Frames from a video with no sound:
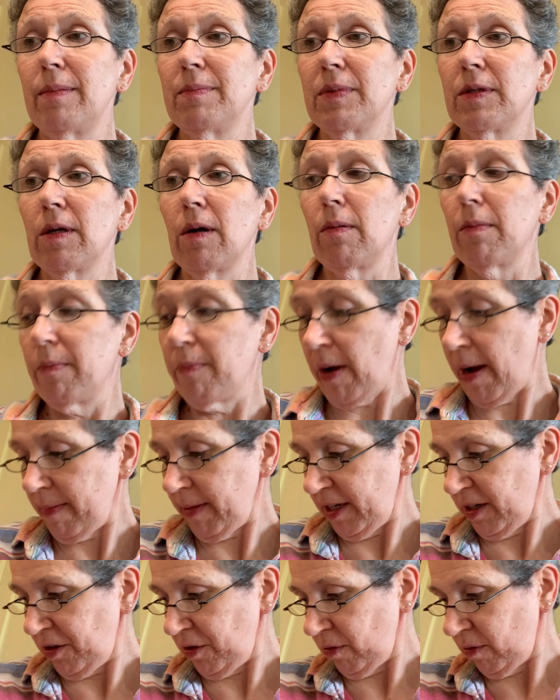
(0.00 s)
So
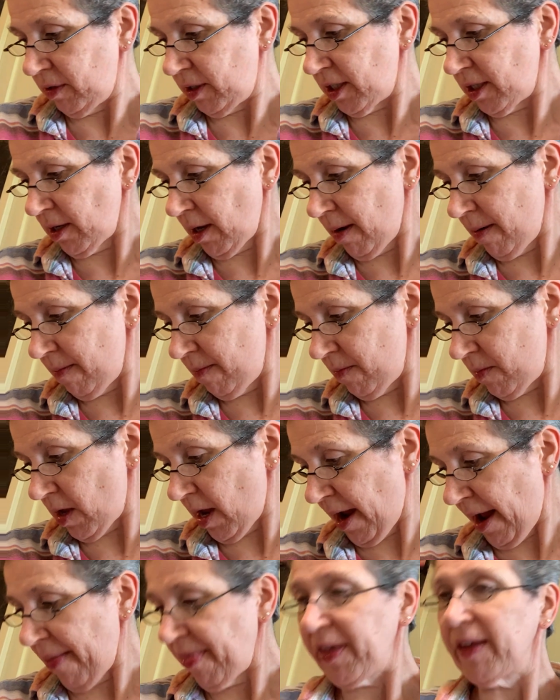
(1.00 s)
probably do some,
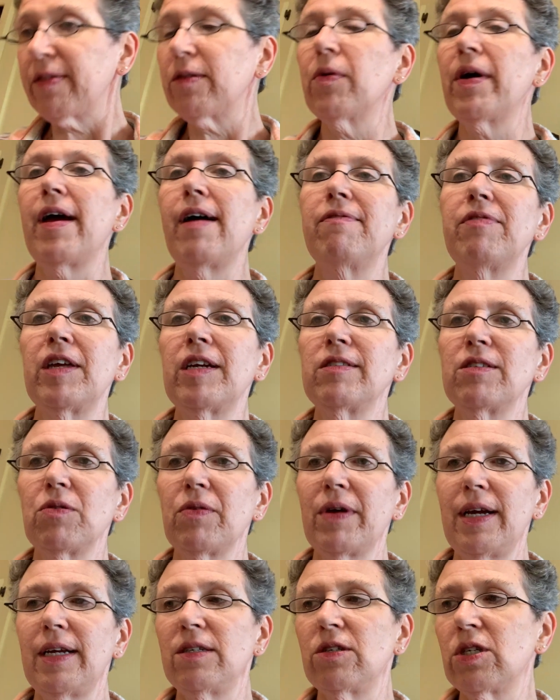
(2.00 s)
I think the way I have things
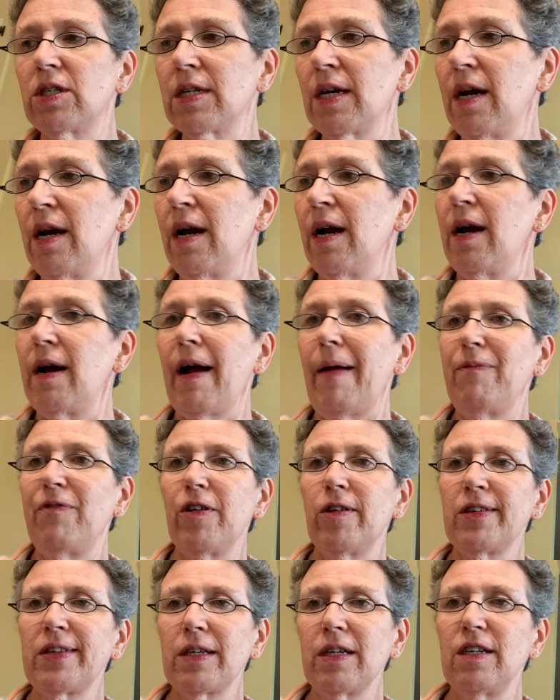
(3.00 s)
arranged, I'm
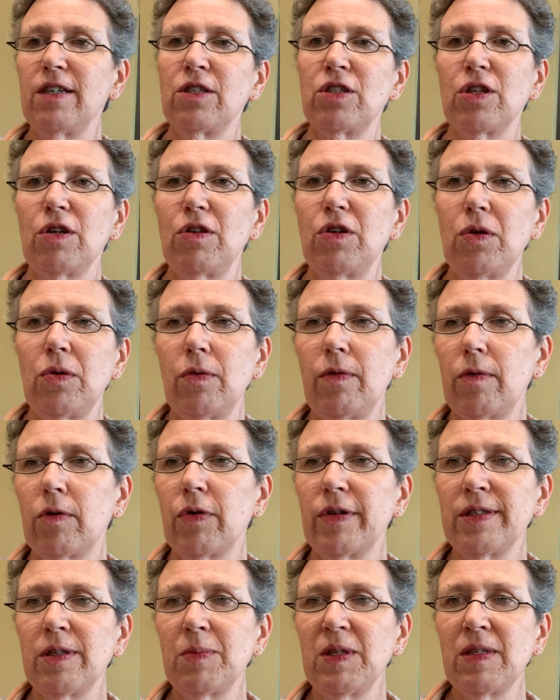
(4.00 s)
first going to show you
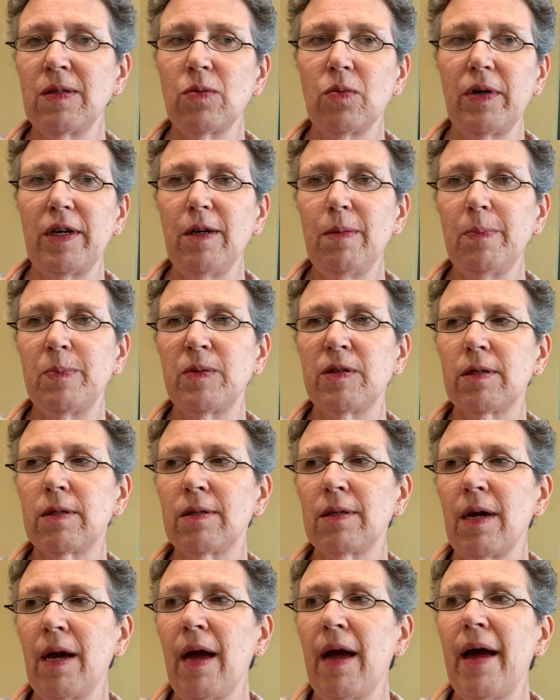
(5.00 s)
Christmas whips
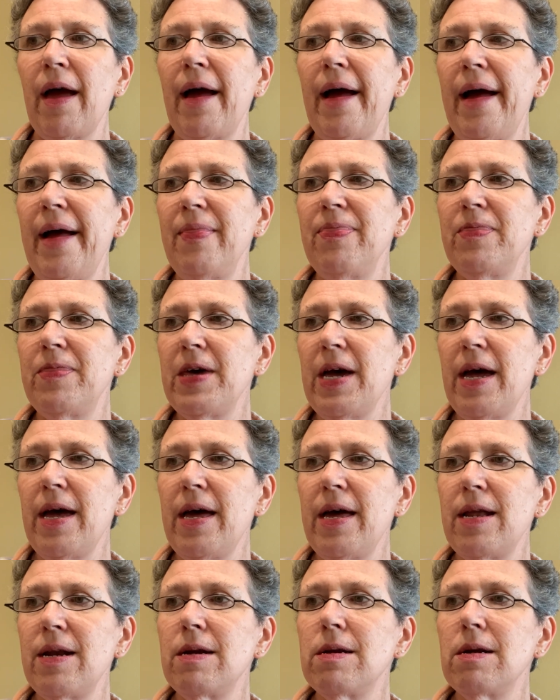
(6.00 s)
and
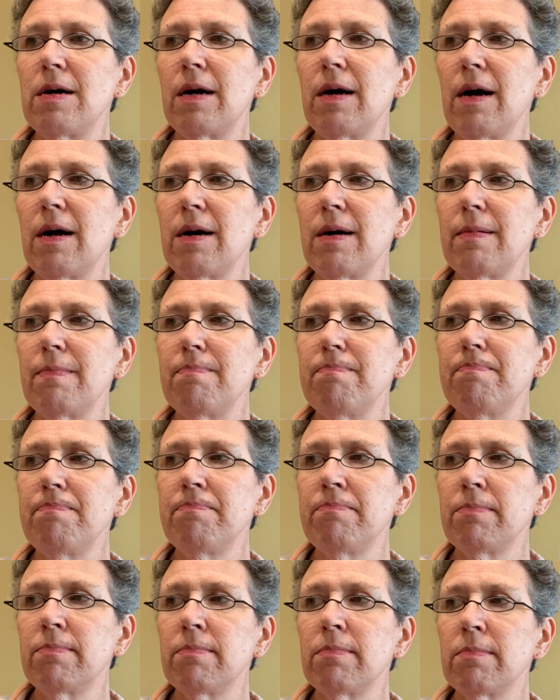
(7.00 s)
then
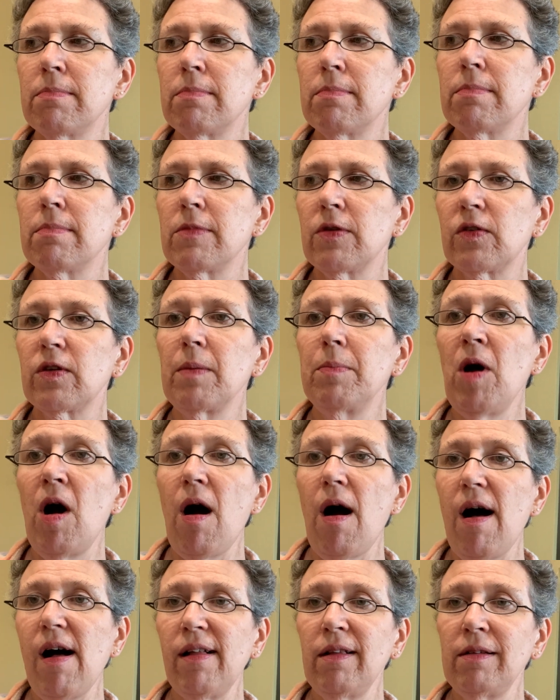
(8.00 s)
some
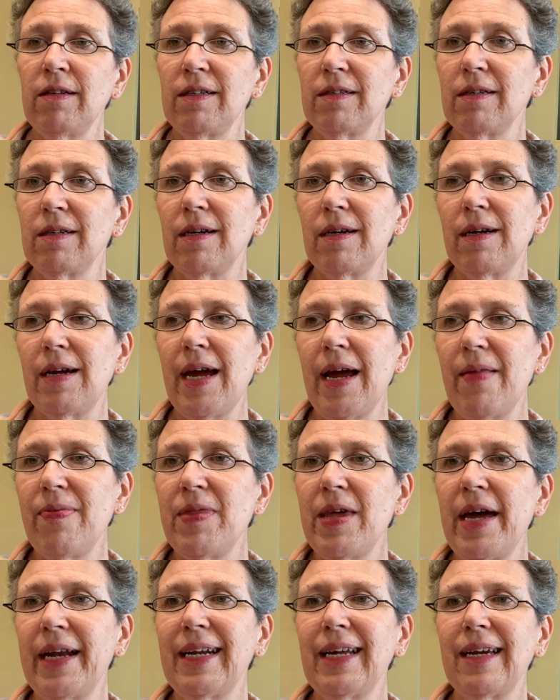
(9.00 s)
haul, and
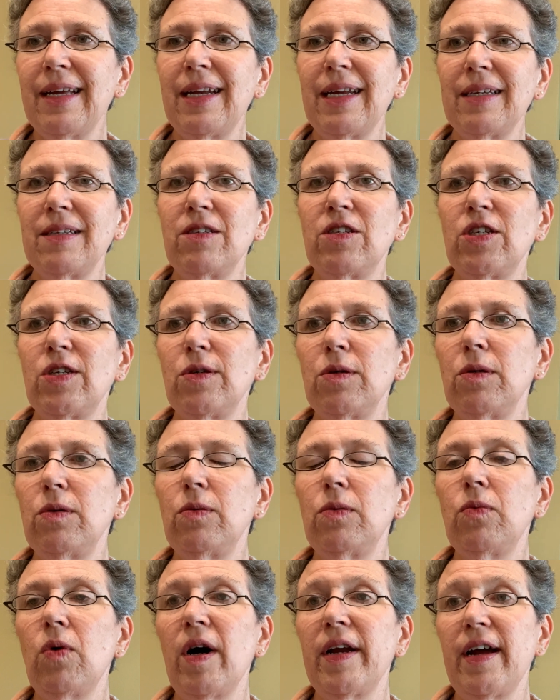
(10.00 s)
then get into
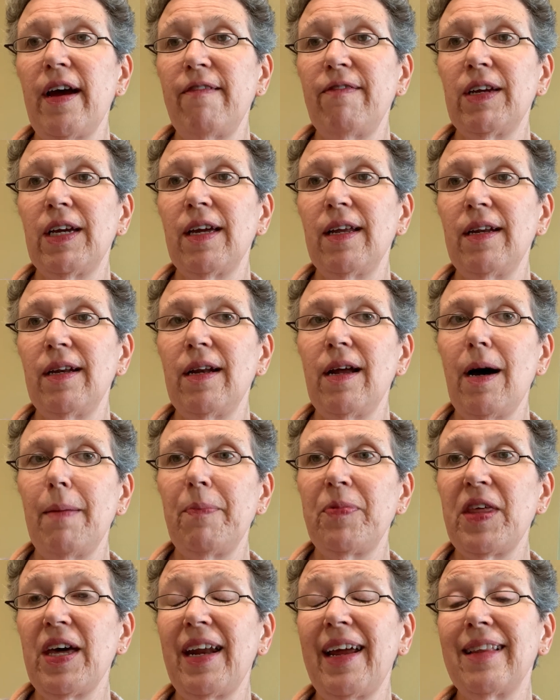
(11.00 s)
what I've kitted
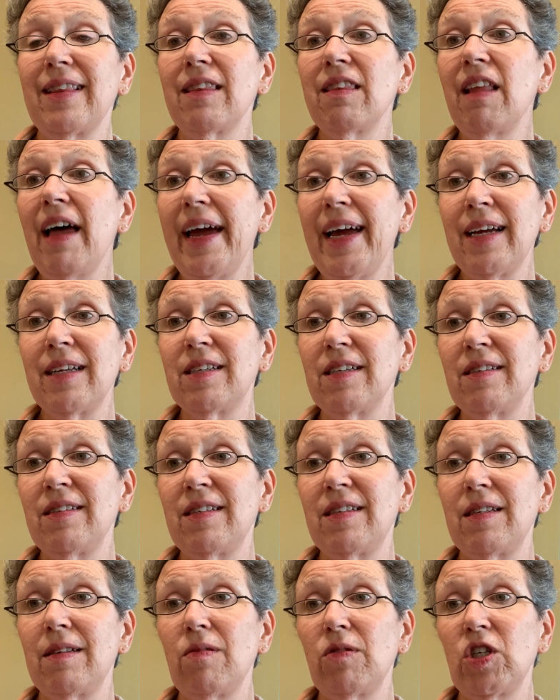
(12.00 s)
up that I'd like
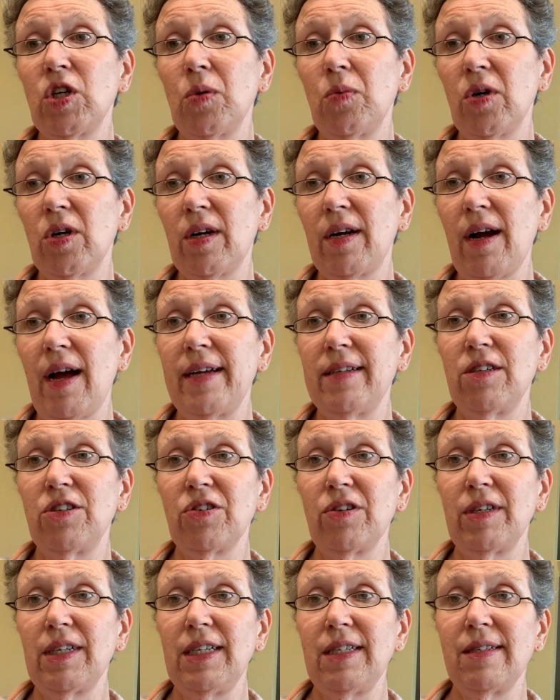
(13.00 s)
to work on
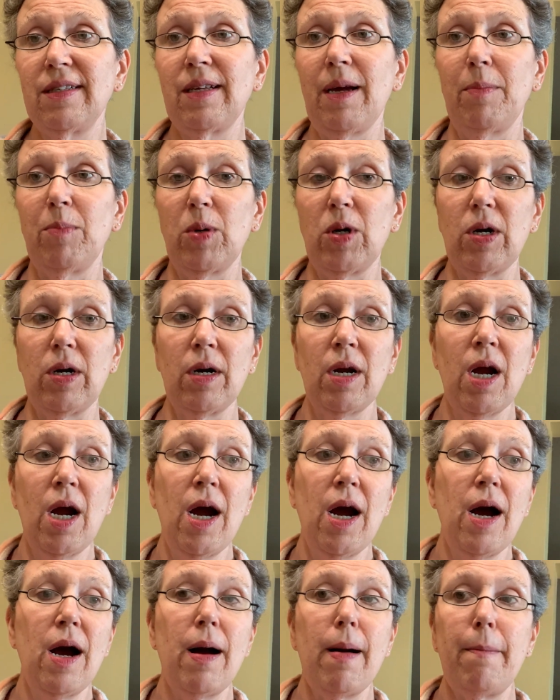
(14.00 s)
during December.
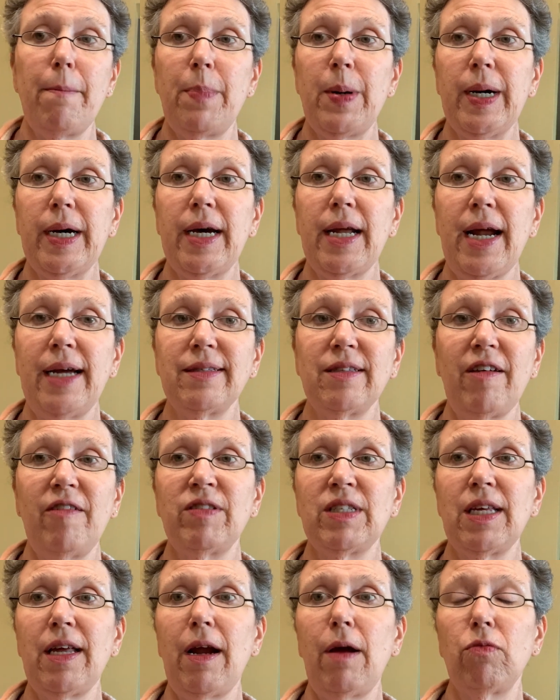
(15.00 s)
But as I've
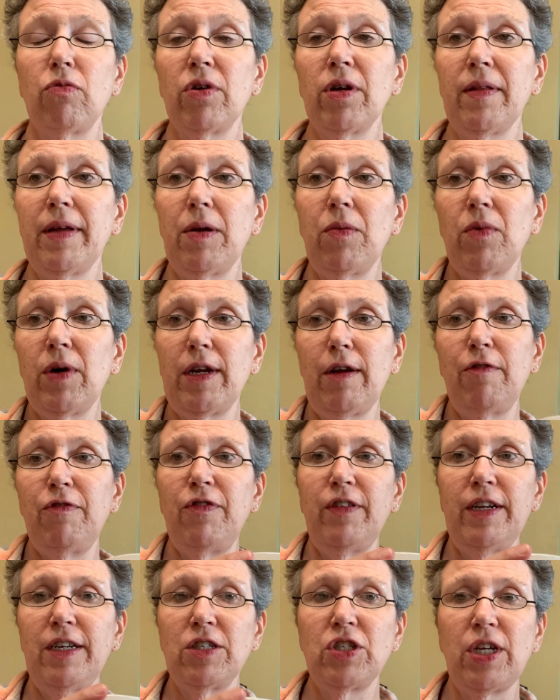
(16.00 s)
said, I really want to
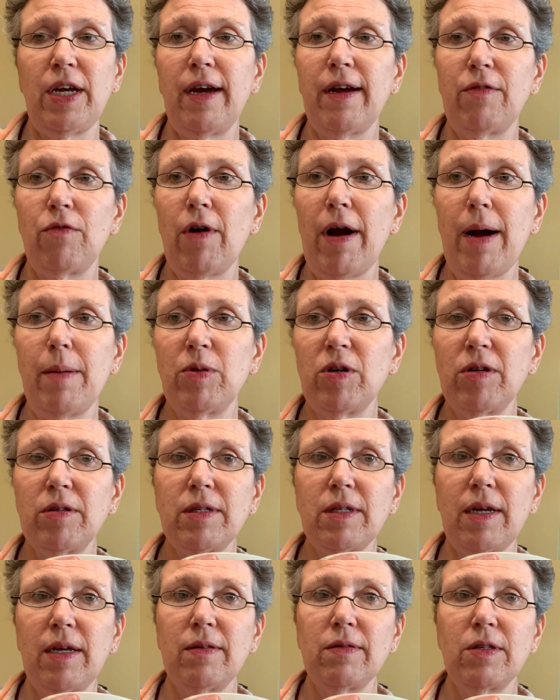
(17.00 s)
finish Ann Roberts,
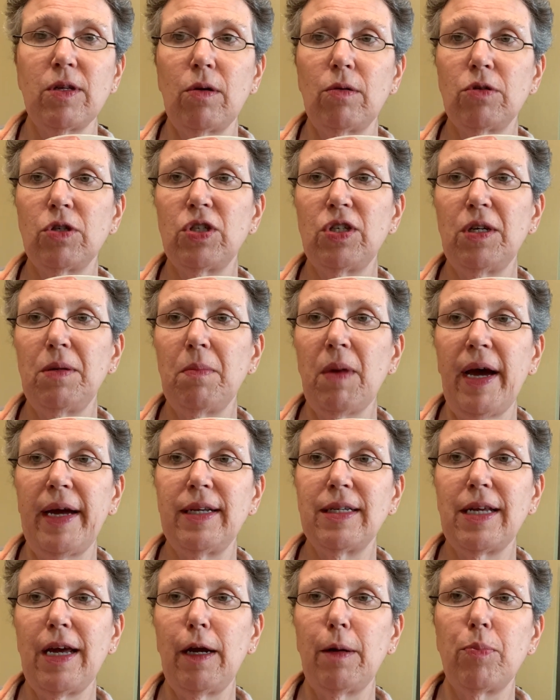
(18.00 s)
and so she might
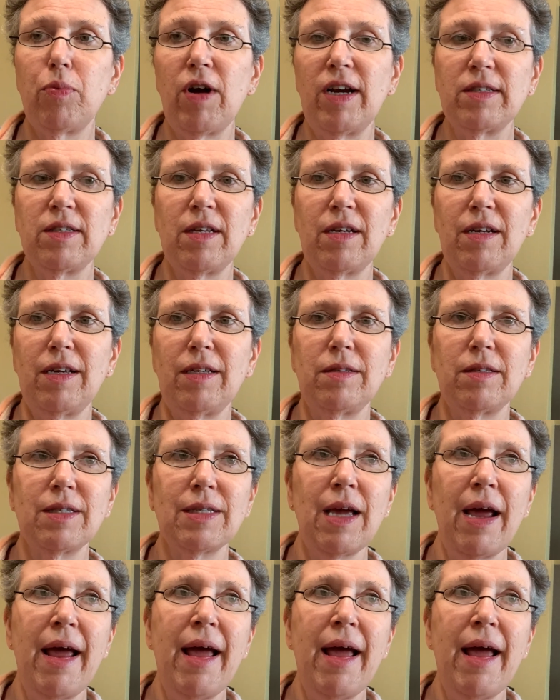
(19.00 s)
take precedence.